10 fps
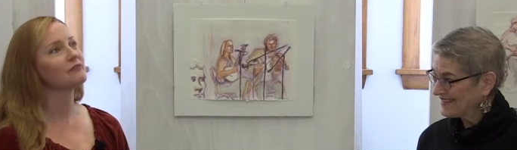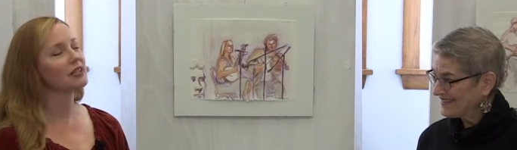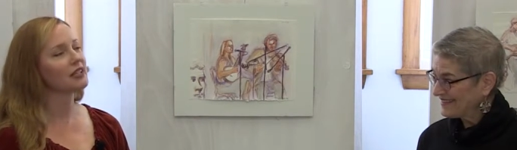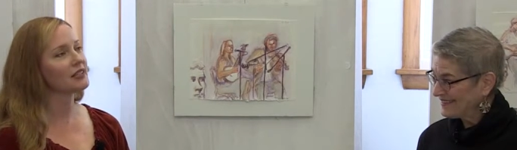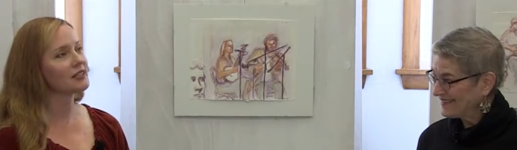
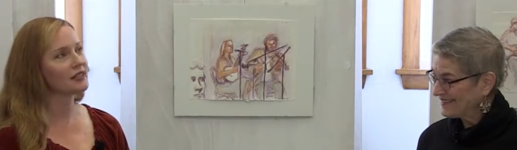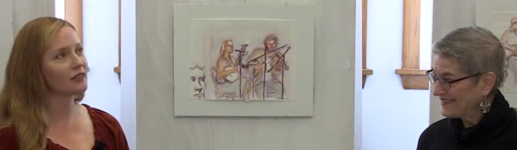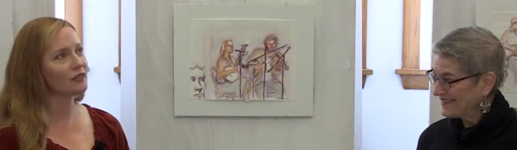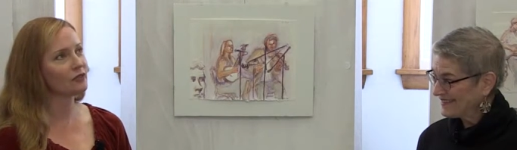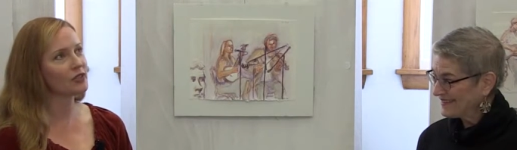Speaker 1: that, uh,
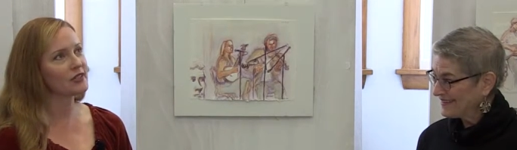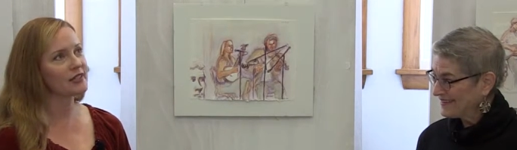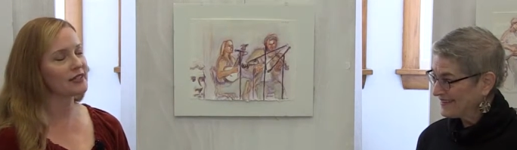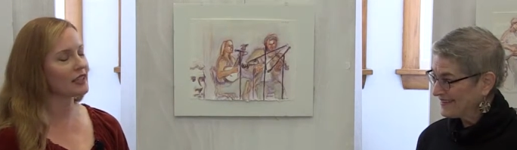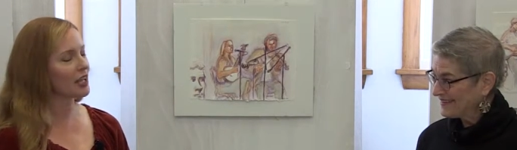for
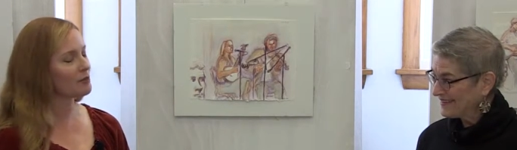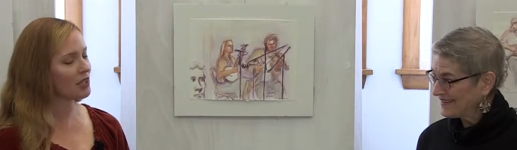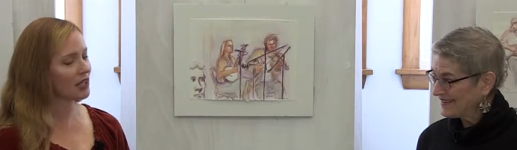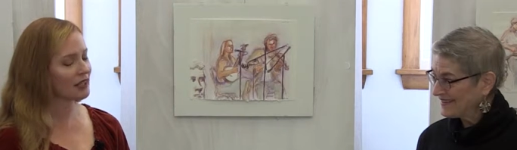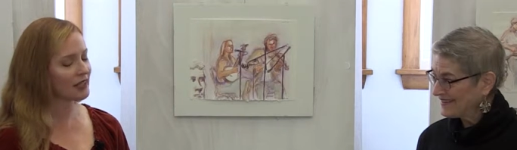instance, the
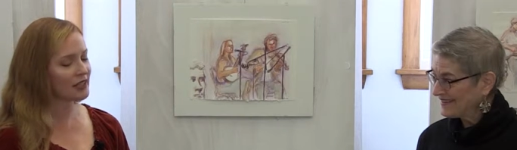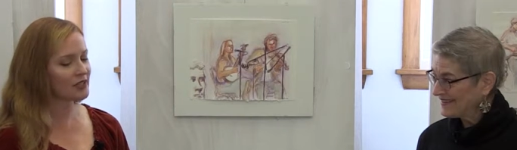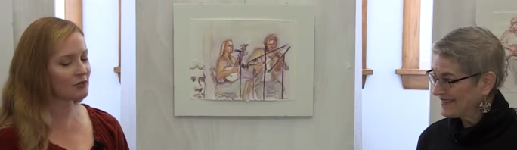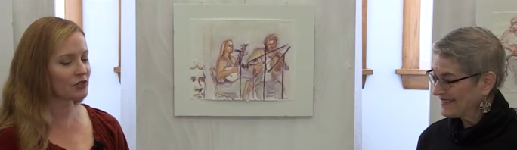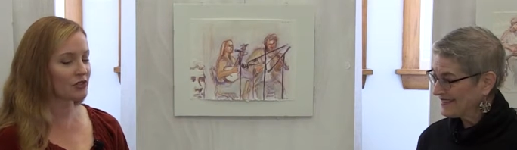Camelot
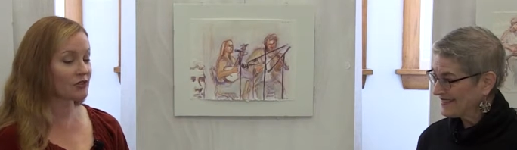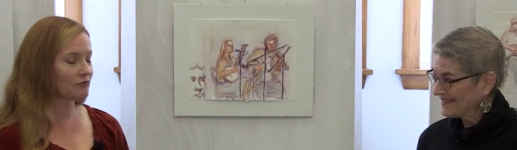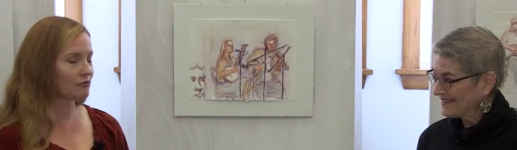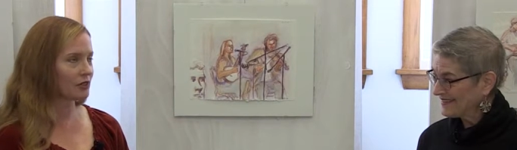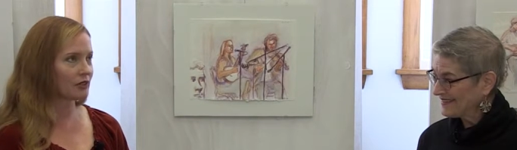Kids, which he's
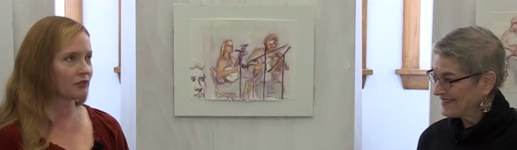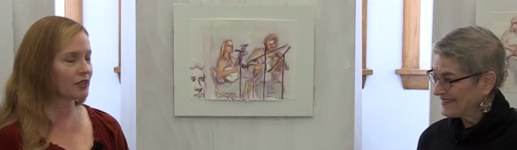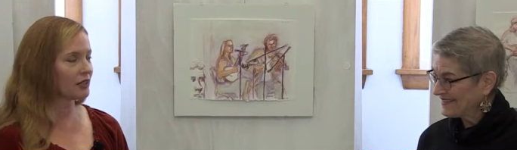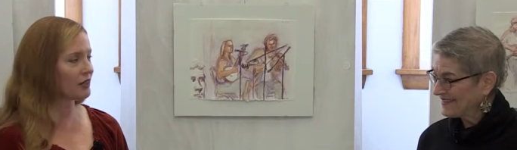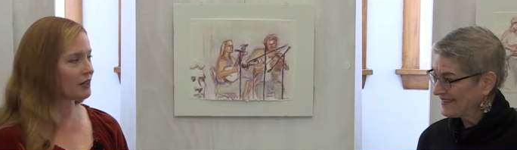working
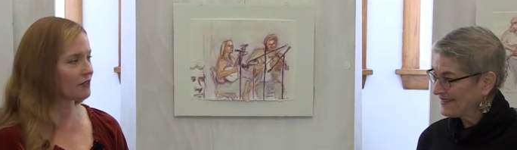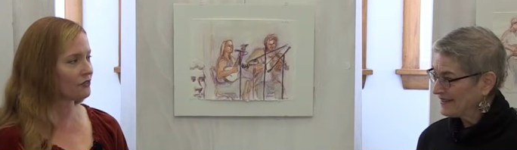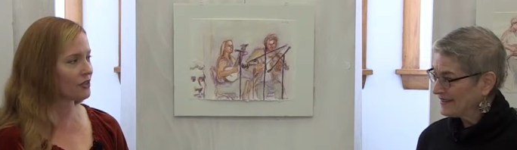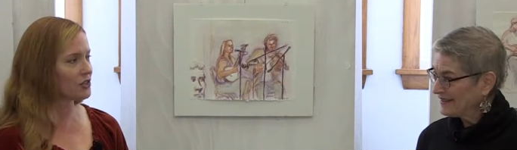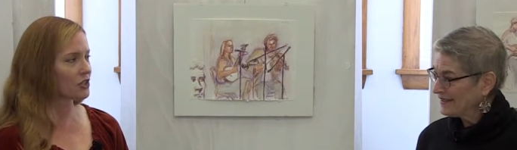really hard on
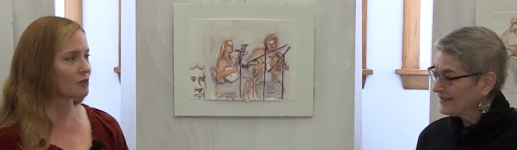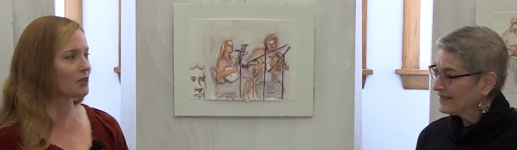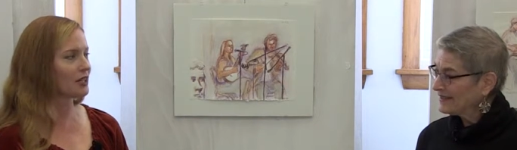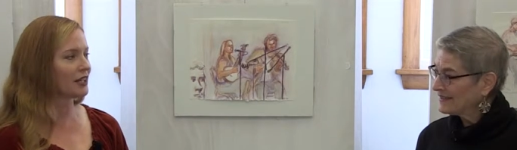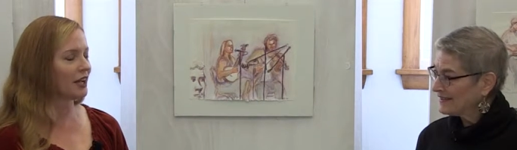finishing up
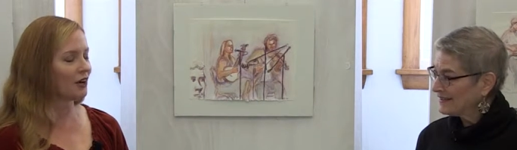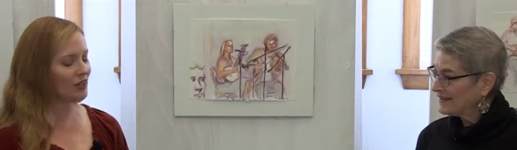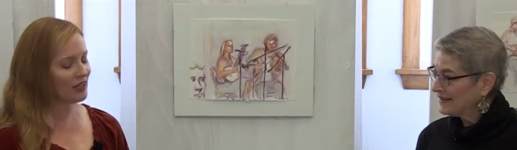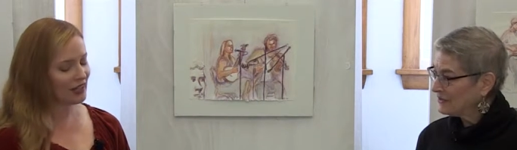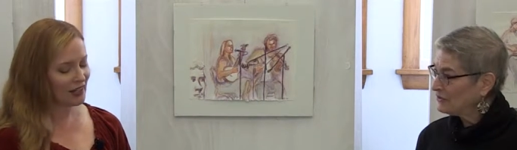right now.
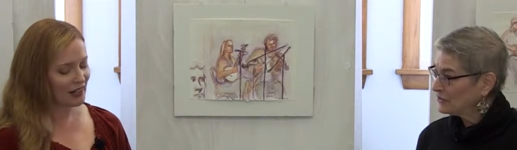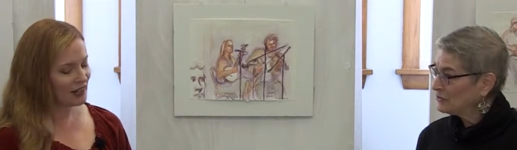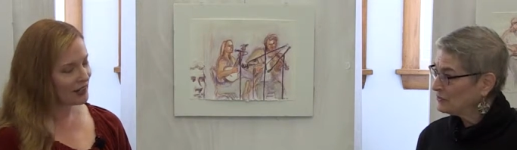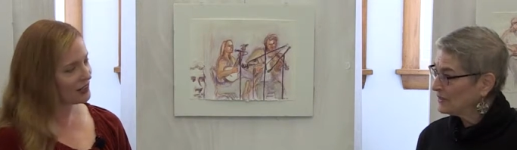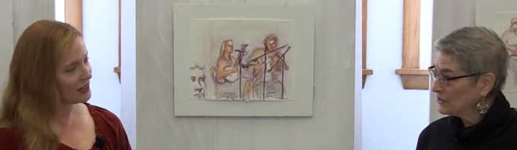
Speaker 2: I, did
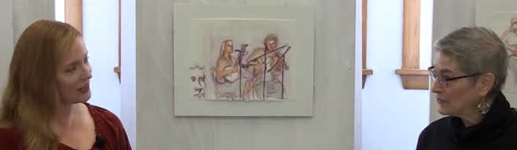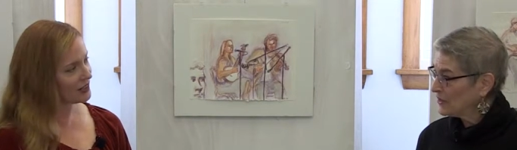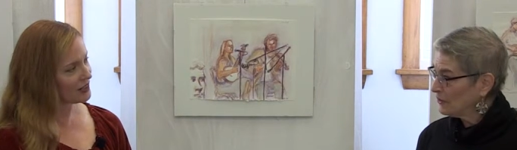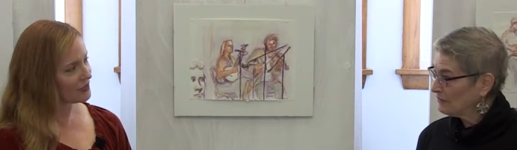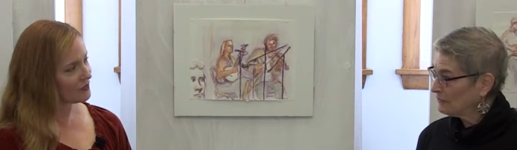you illustrate
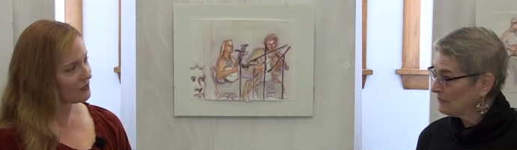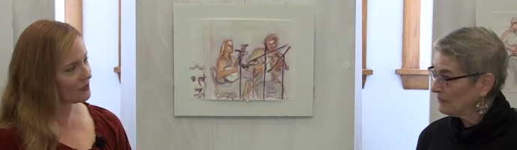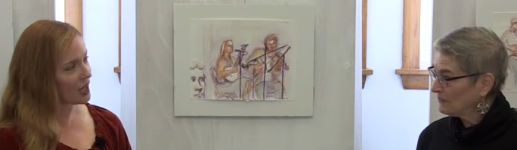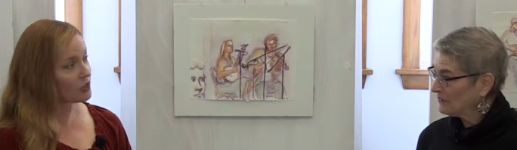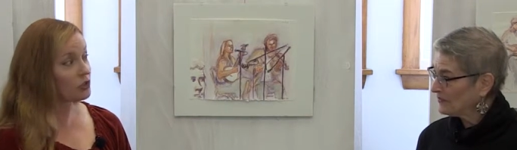all of them?
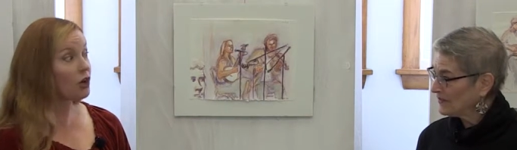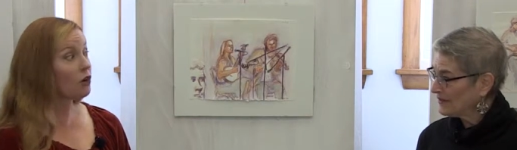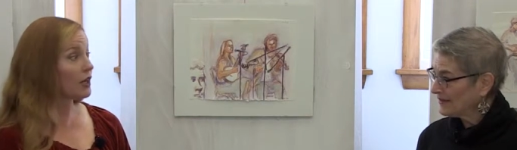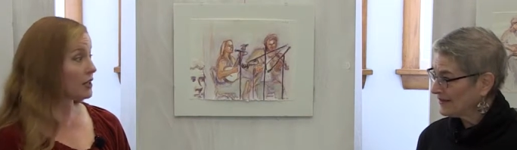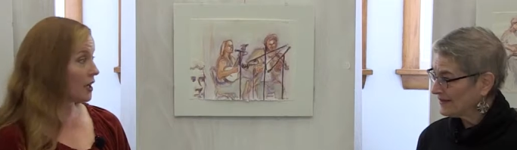No,
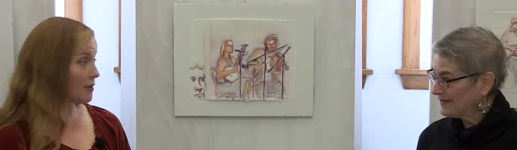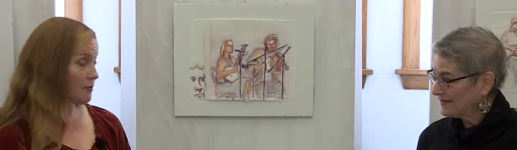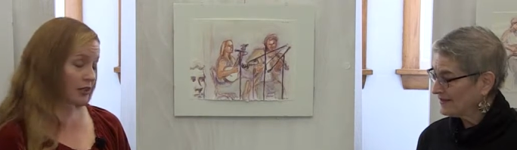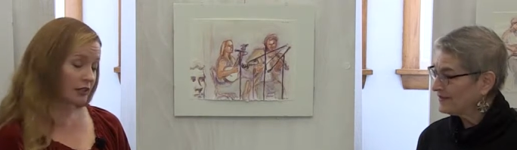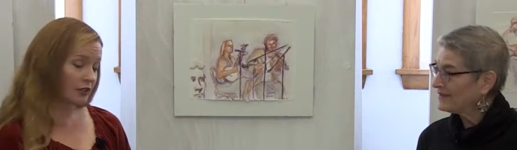
Speaker 1: I am
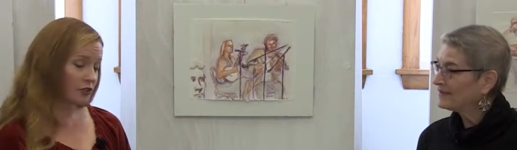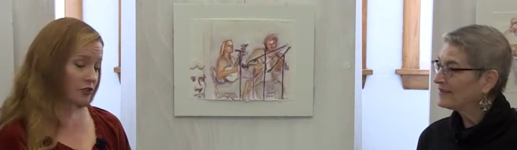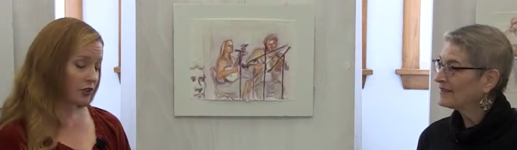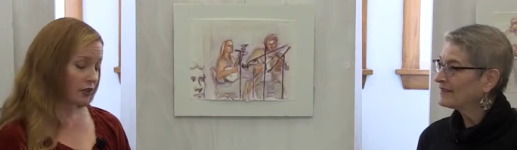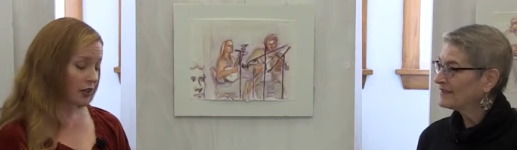not the
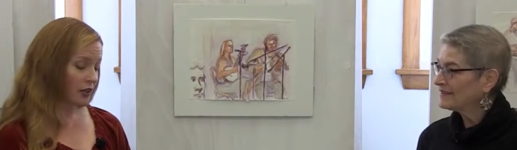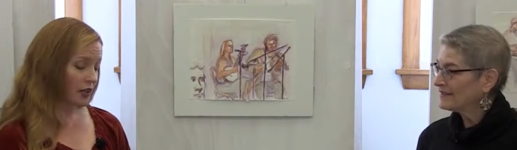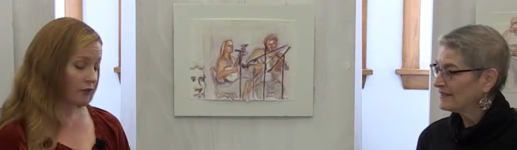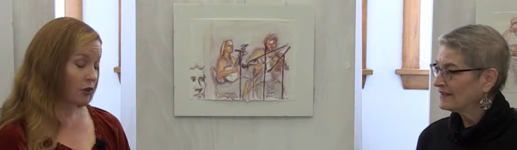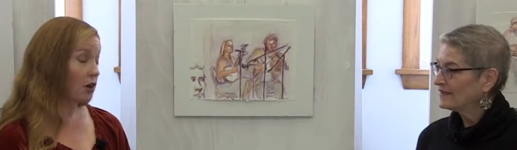illustrator on,
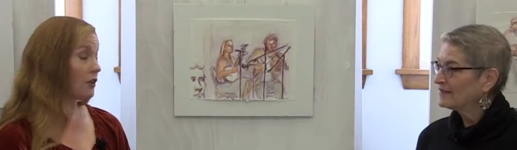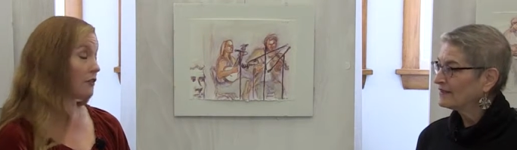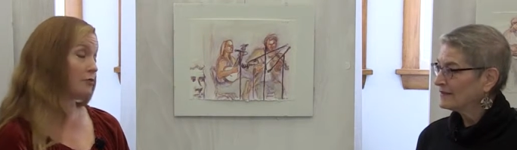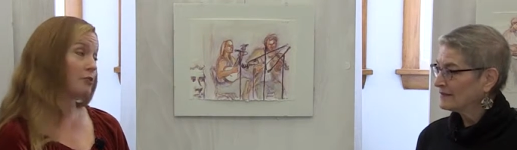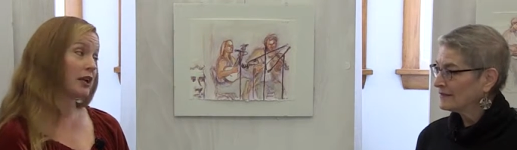for all of
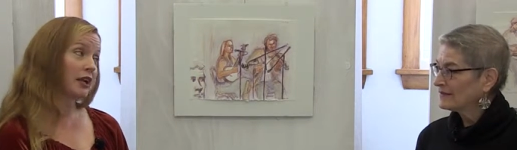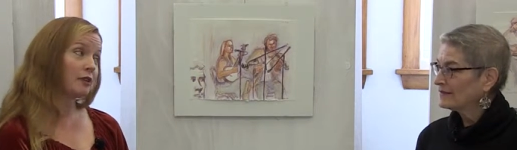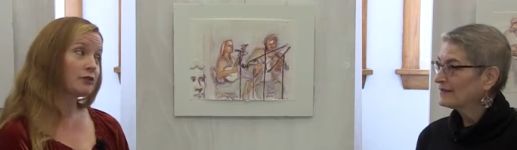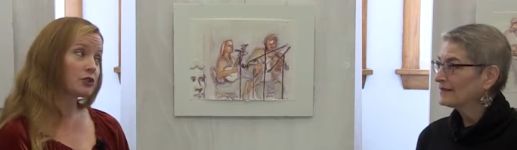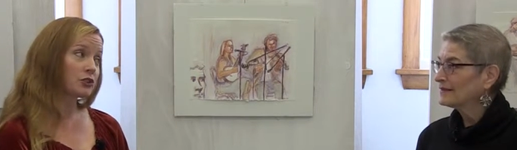them, but I
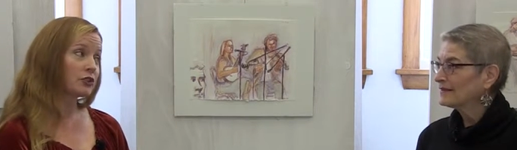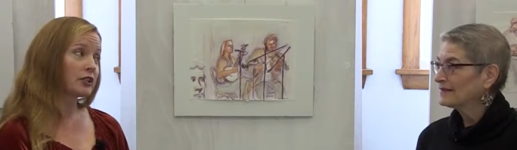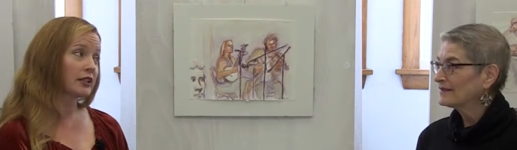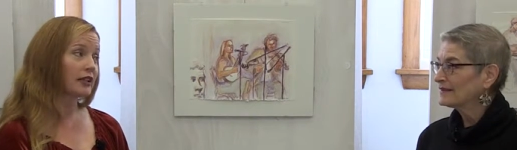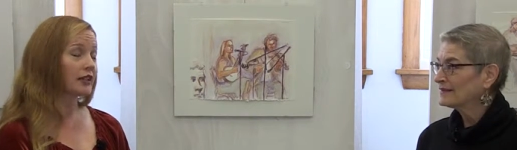am for Shirley
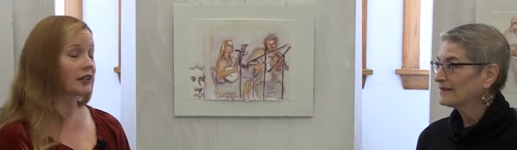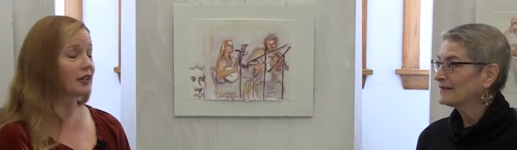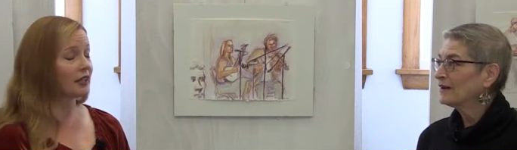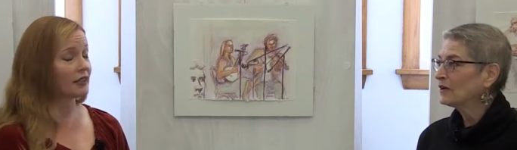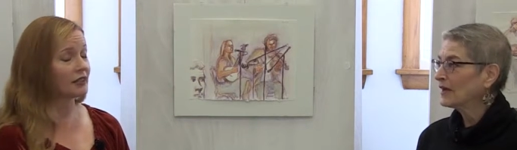Link,
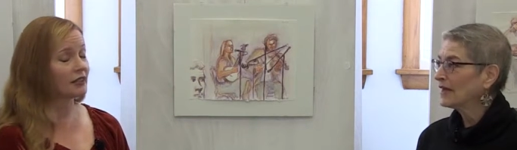and okay.